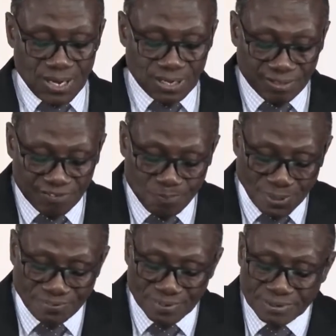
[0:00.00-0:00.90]
in this
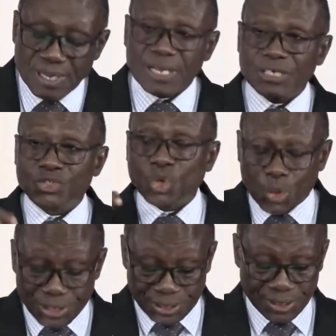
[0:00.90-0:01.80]
passage is
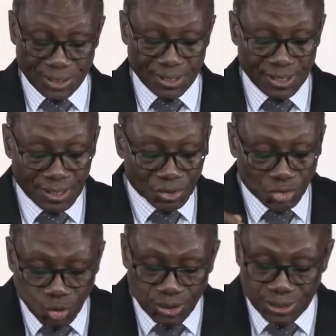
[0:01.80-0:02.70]
zoe.
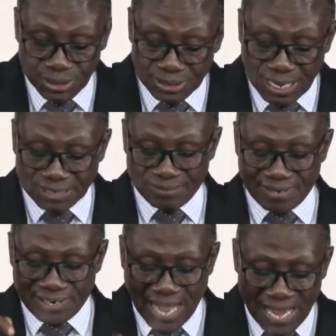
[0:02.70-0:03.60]
Zoe, that is
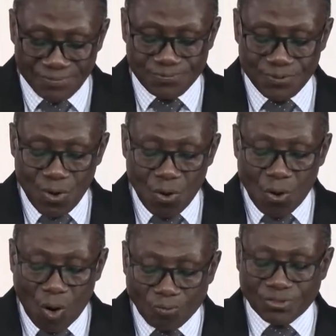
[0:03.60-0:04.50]
the life
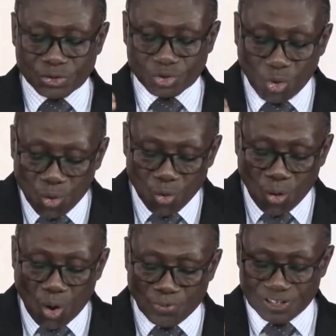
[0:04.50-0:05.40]
of the
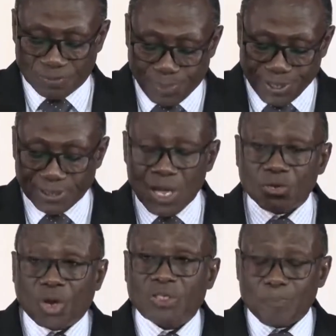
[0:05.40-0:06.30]
soul or the spirit,
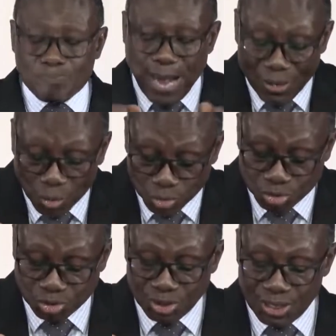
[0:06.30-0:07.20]
not
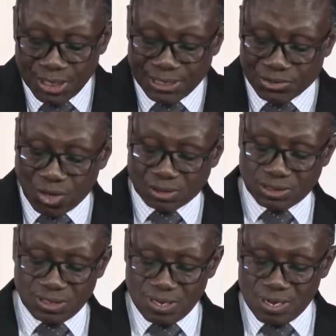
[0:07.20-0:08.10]
bios. It is not
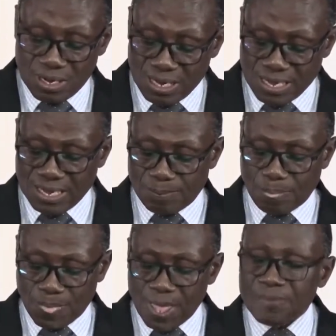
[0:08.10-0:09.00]

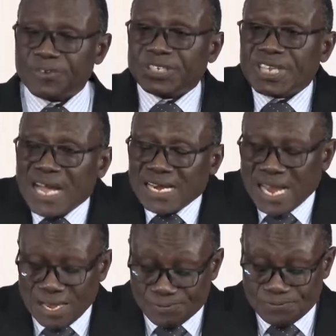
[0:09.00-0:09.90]
physical
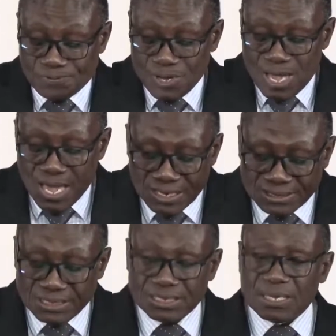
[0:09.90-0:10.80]
life.
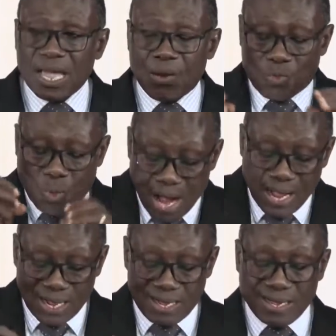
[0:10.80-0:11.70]
Enti
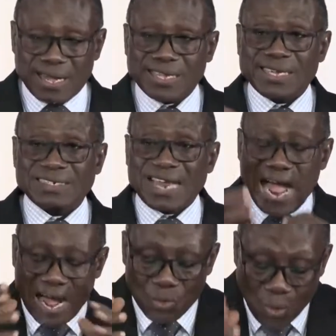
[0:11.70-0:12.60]
enkwa eye
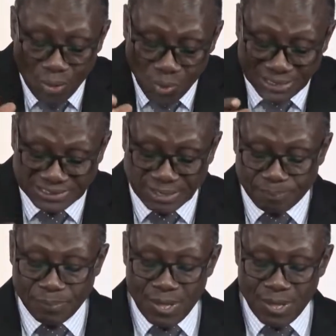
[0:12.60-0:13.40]
dan kwa ho asem